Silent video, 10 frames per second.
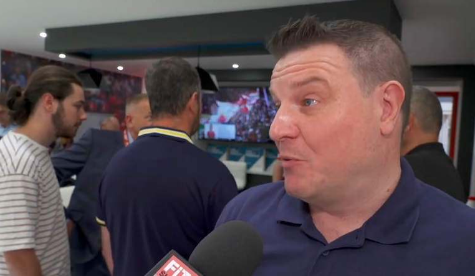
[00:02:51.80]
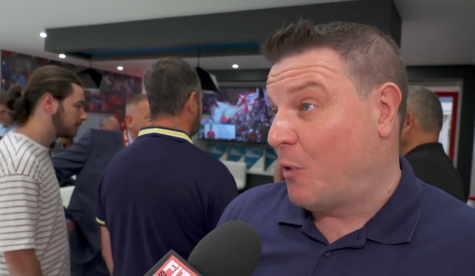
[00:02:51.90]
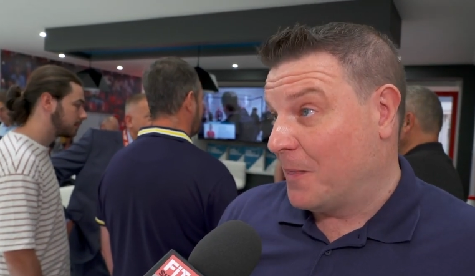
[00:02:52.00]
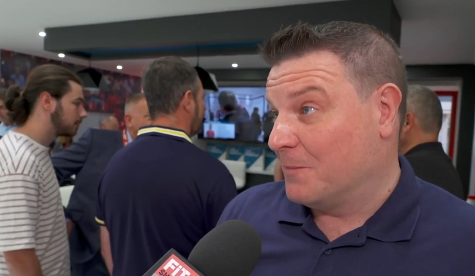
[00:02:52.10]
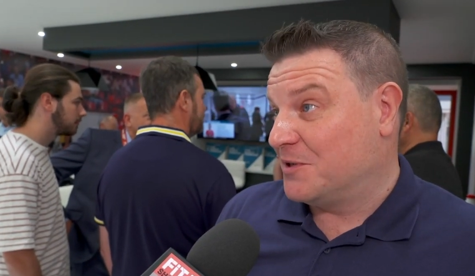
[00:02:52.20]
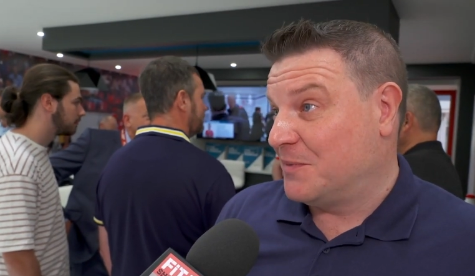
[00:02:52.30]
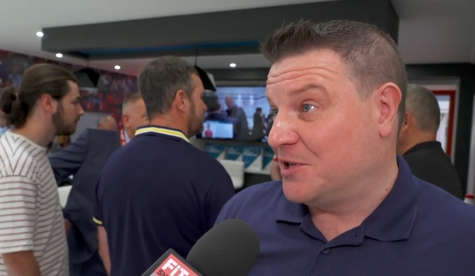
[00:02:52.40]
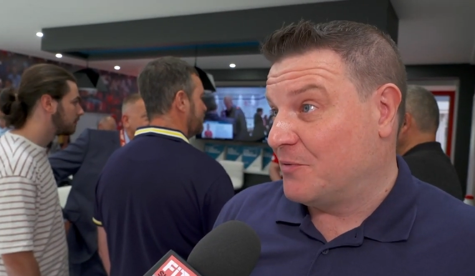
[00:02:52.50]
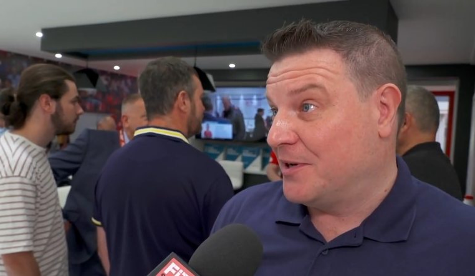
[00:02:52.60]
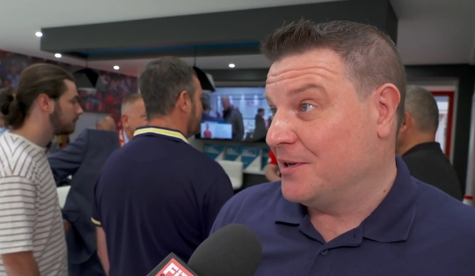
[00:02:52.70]
Speaker 1: we want them to be
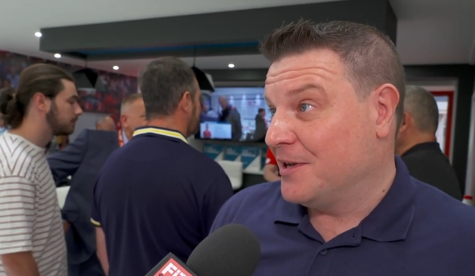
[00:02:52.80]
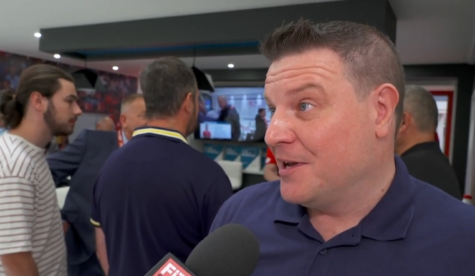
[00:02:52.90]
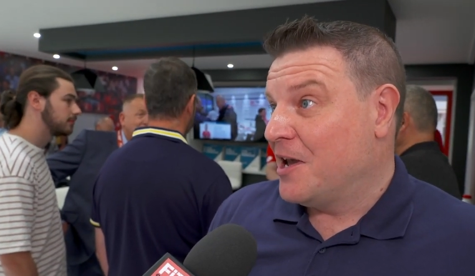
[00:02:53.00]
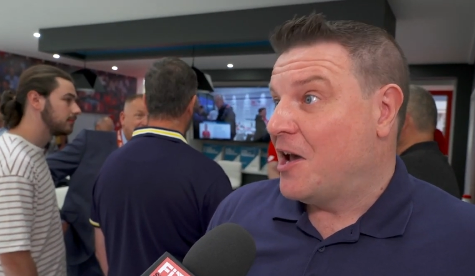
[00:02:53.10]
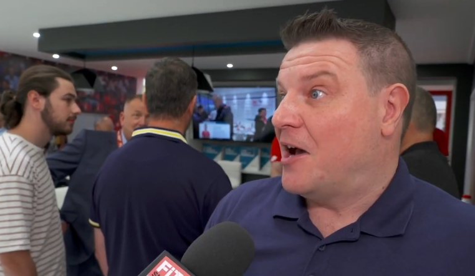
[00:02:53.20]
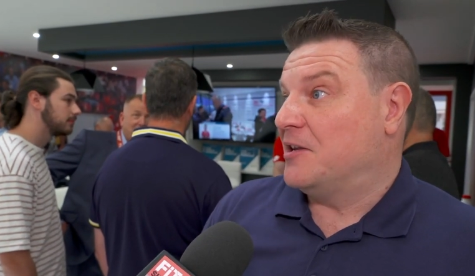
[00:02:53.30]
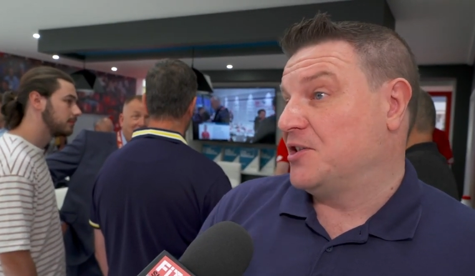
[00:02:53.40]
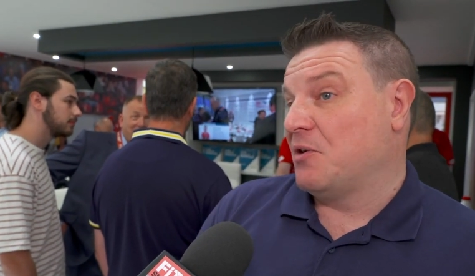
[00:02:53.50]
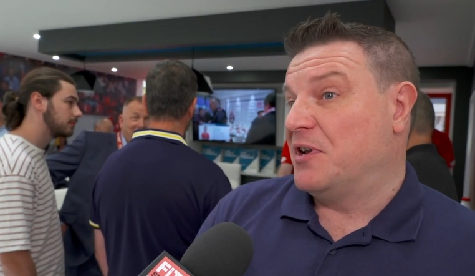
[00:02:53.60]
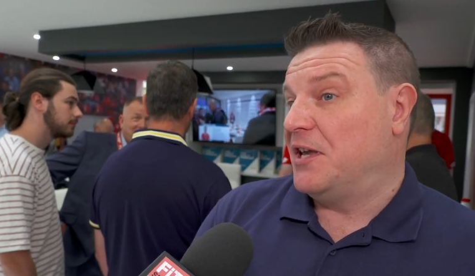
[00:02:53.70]
doing. And
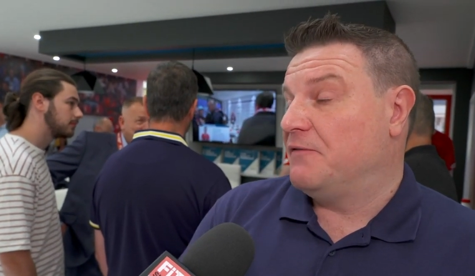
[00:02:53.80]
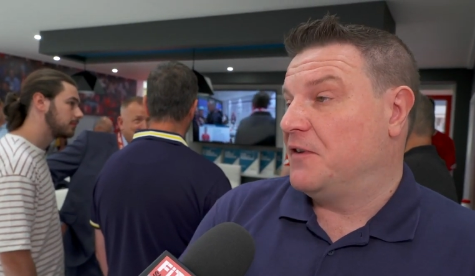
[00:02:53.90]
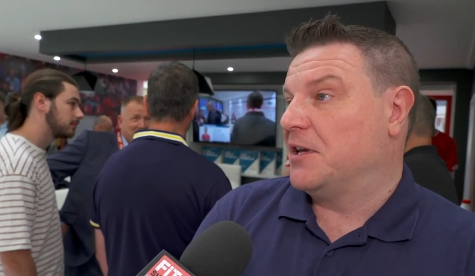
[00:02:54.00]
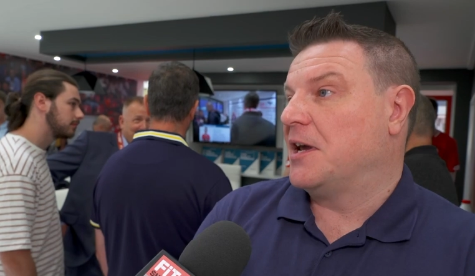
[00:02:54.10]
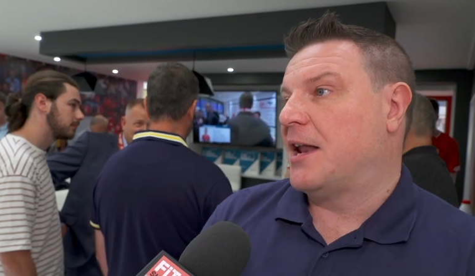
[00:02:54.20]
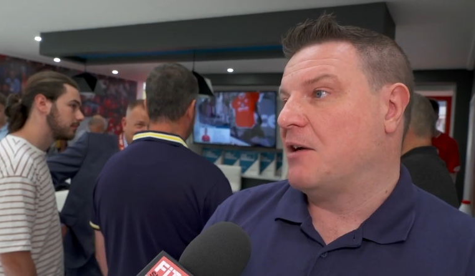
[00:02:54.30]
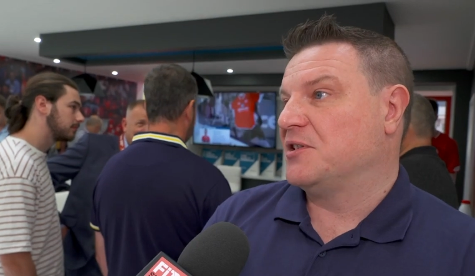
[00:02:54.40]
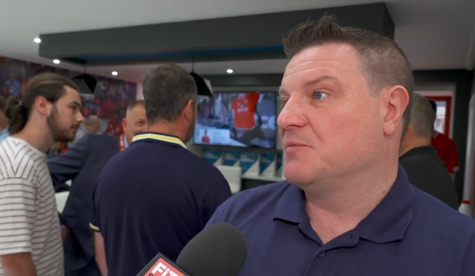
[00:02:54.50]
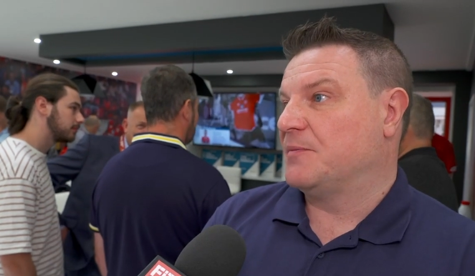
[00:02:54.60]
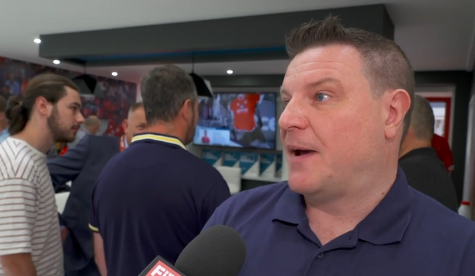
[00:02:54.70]
so an evening allows
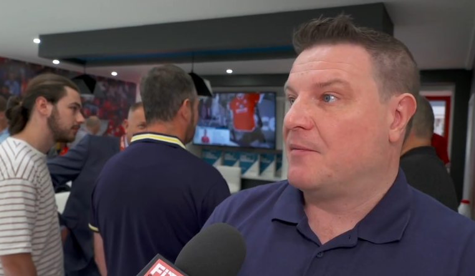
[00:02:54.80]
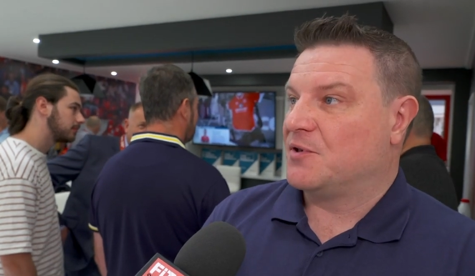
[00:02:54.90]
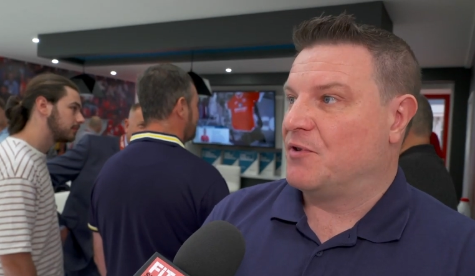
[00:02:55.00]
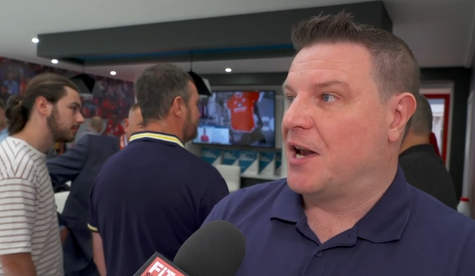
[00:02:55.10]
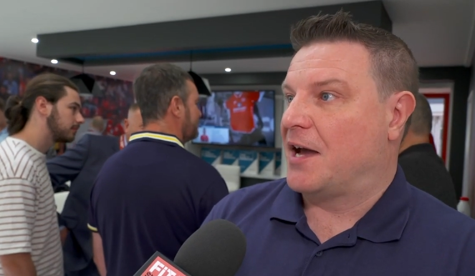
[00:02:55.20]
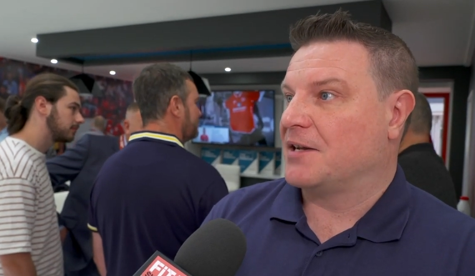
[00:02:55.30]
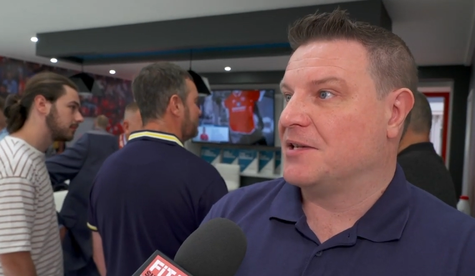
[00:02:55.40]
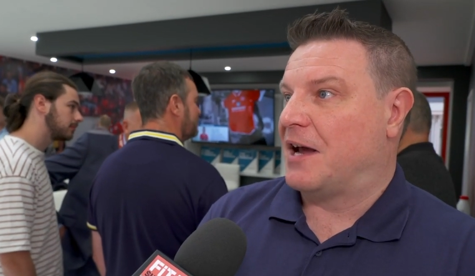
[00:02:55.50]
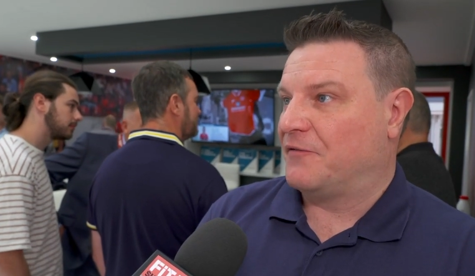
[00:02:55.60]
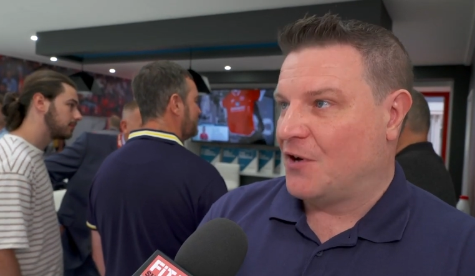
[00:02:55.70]
them to perhaps
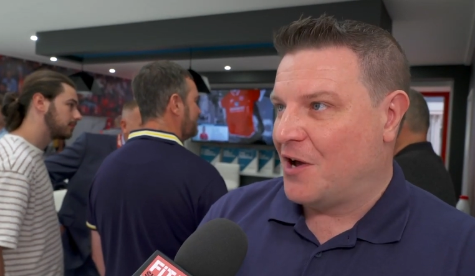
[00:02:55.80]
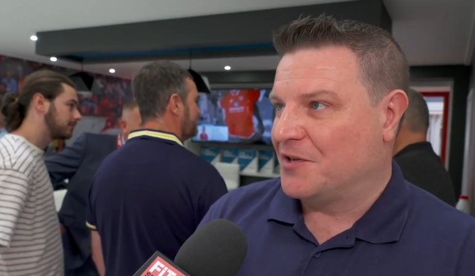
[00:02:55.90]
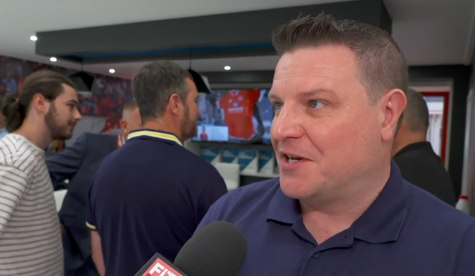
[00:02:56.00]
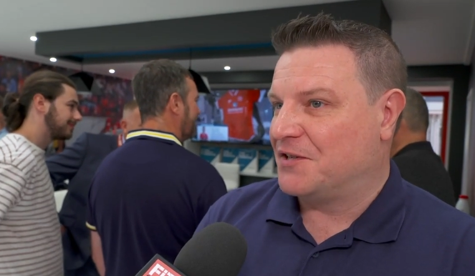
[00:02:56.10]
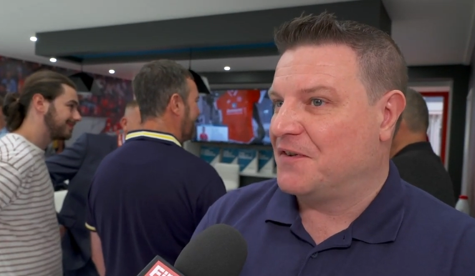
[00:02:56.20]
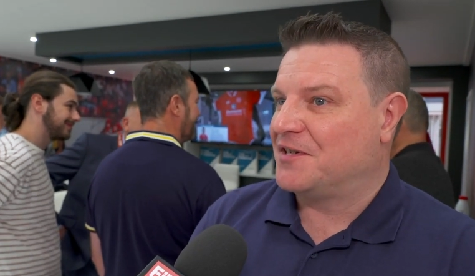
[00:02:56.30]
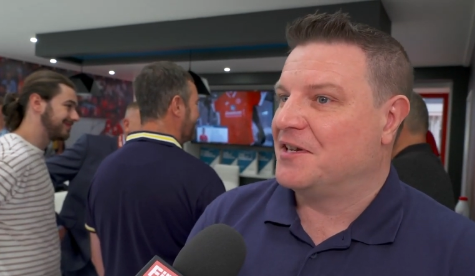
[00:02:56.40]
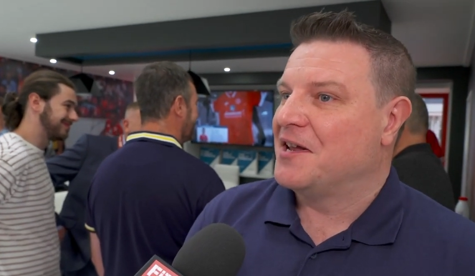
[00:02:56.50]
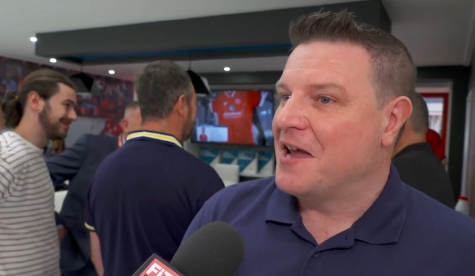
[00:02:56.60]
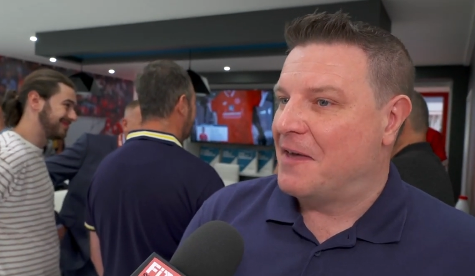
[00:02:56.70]
relax after a hard day's
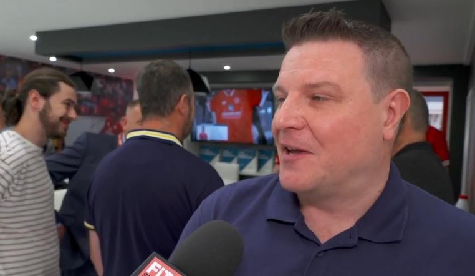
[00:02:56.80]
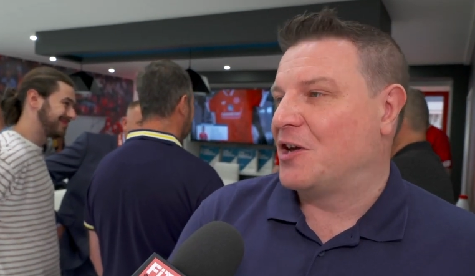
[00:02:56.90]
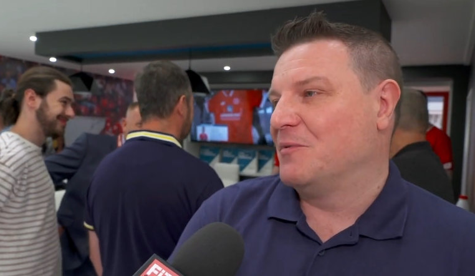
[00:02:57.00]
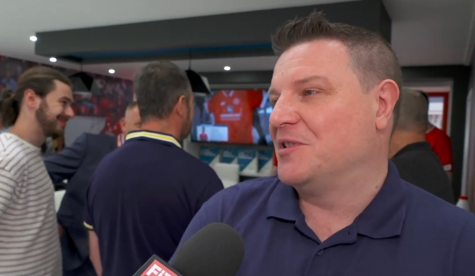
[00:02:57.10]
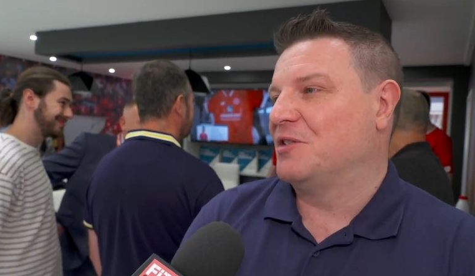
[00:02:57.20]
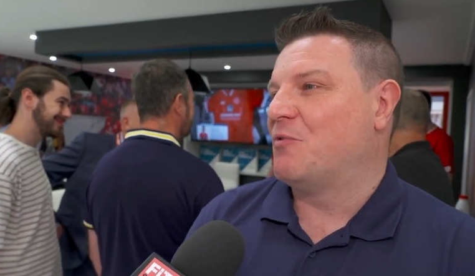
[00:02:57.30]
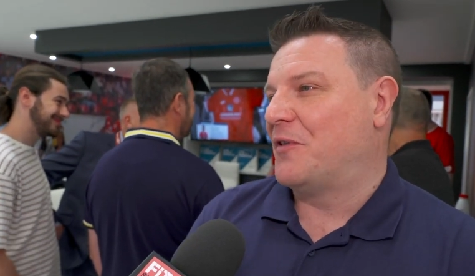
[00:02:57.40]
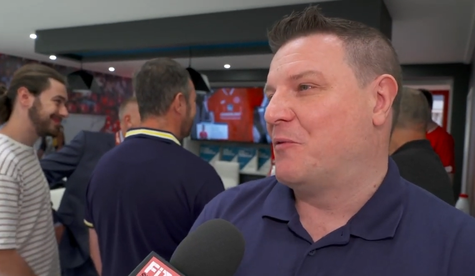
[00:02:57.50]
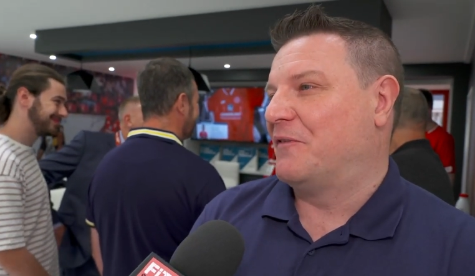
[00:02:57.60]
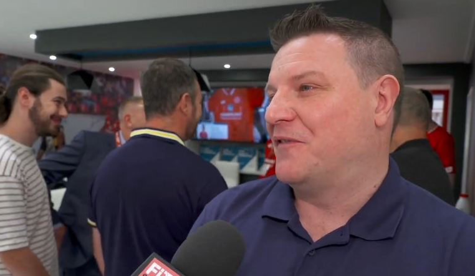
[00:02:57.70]
fitting and then come and see what
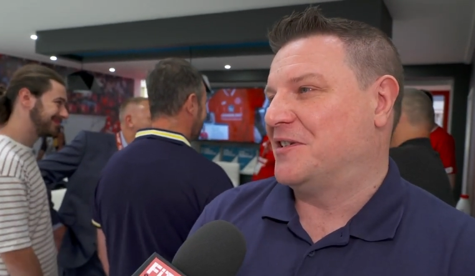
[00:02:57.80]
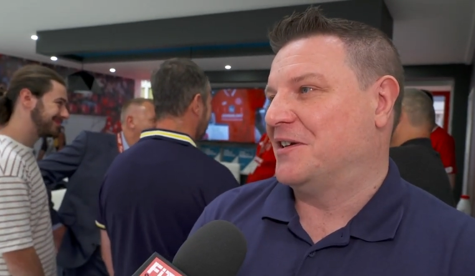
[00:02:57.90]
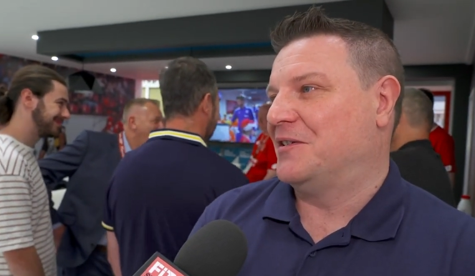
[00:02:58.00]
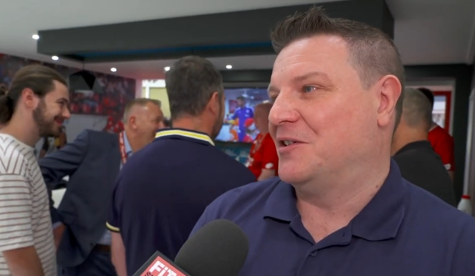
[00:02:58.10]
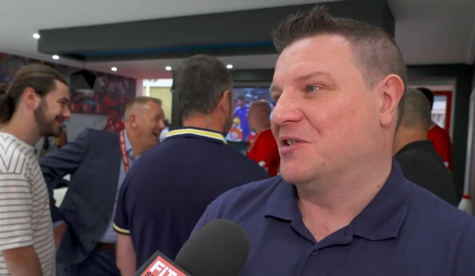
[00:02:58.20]
they'll be fitting in the